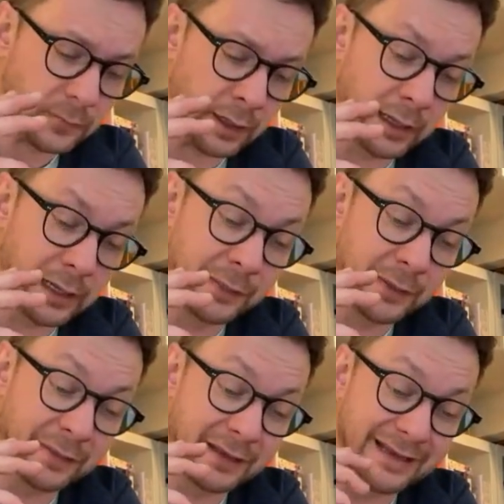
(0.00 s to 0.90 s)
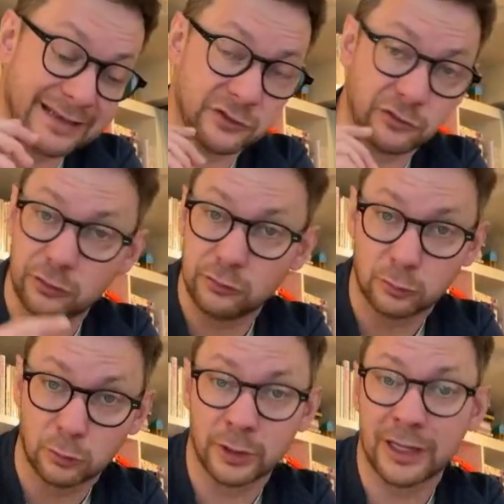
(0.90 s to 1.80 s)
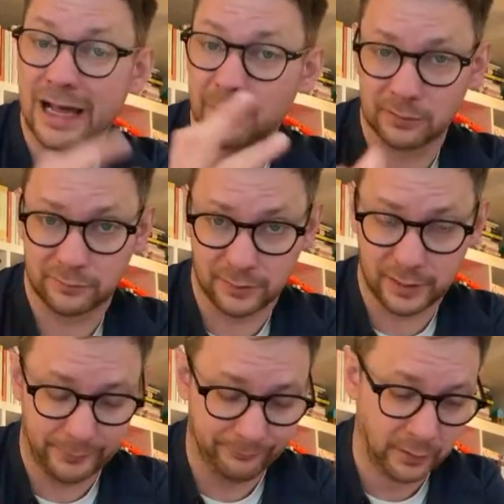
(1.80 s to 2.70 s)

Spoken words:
and that they need to choose one and amplify it.